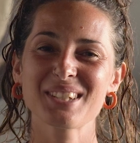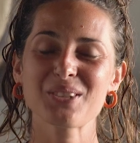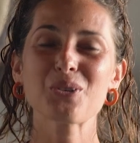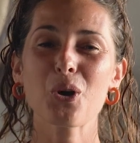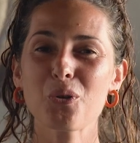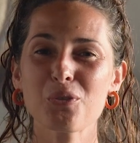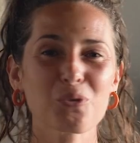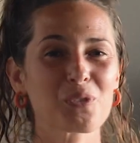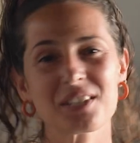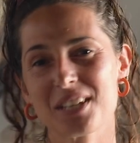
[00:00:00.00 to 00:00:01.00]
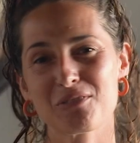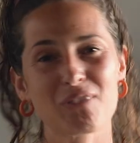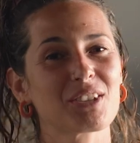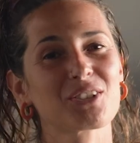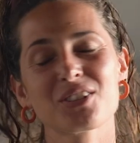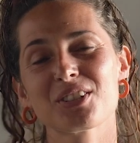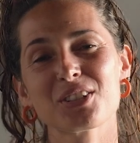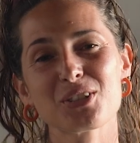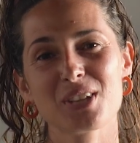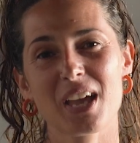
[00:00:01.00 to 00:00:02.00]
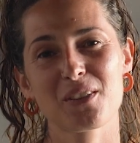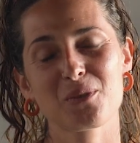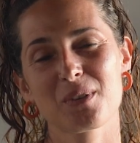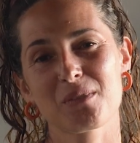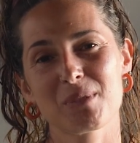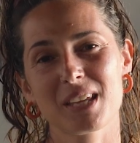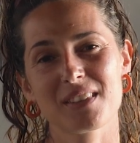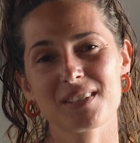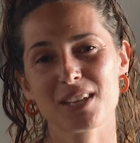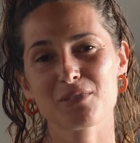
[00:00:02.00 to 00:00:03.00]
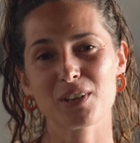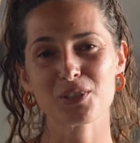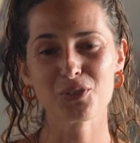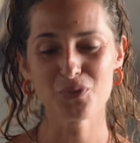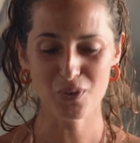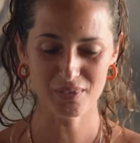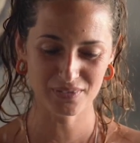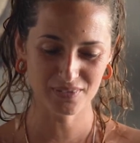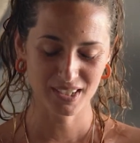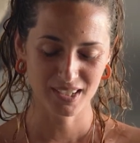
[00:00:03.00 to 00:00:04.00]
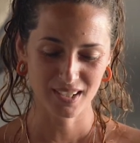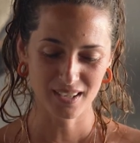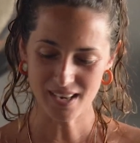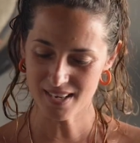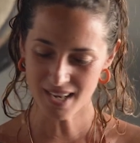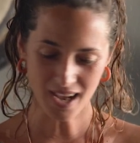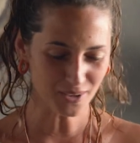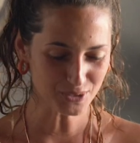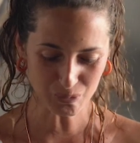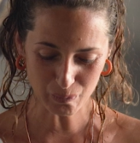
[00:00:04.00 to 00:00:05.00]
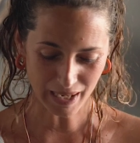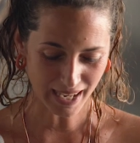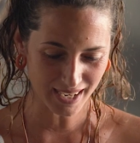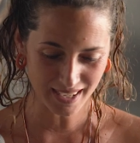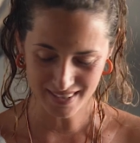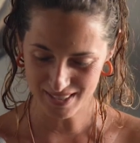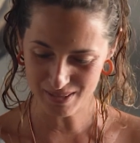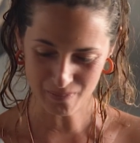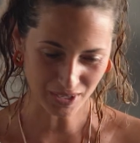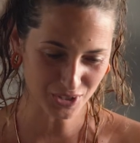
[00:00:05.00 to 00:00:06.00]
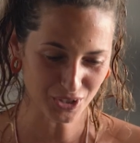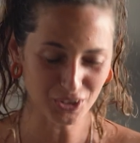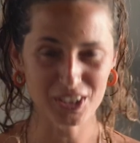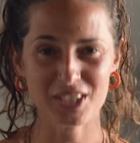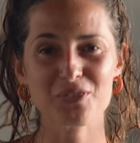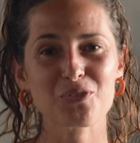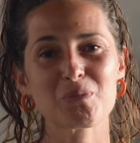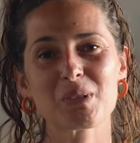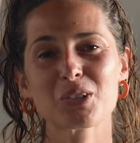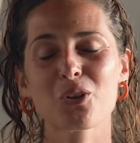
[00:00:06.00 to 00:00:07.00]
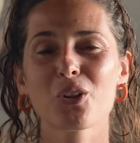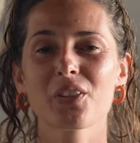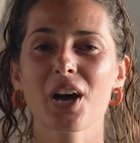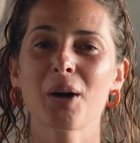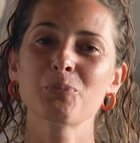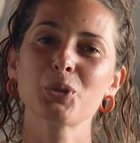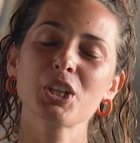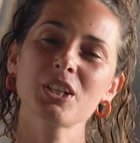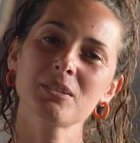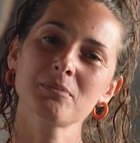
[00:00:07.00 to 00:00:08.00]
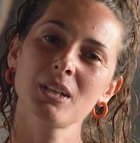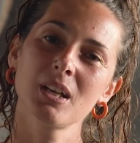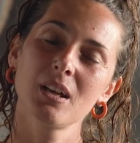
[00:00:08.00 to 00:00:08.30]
to go through this adventure together with me, this adventure of learning how to play this magical instrument called the harmonium,